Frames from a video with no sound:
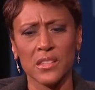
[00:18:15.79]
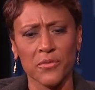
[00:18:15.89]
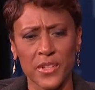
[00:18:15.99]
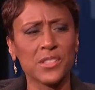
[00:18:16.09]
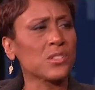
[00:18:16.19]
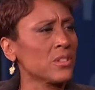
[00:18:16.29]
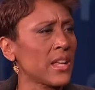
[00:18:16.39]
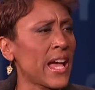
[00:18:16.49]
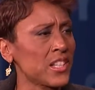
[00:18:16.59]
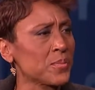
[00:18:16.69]
the physical
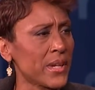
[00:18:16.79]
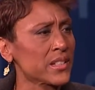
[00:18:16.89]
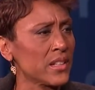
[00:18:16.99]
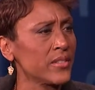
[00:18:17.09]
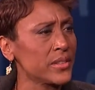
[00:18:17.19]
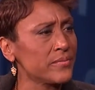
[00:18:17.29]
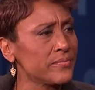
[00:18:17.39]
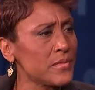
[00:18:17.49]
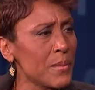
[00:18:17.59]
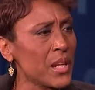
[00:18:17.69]
aspect of it.
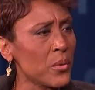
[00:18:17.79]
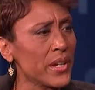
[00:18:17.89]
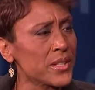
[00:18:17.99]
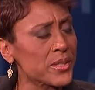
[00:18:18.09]
In many ways.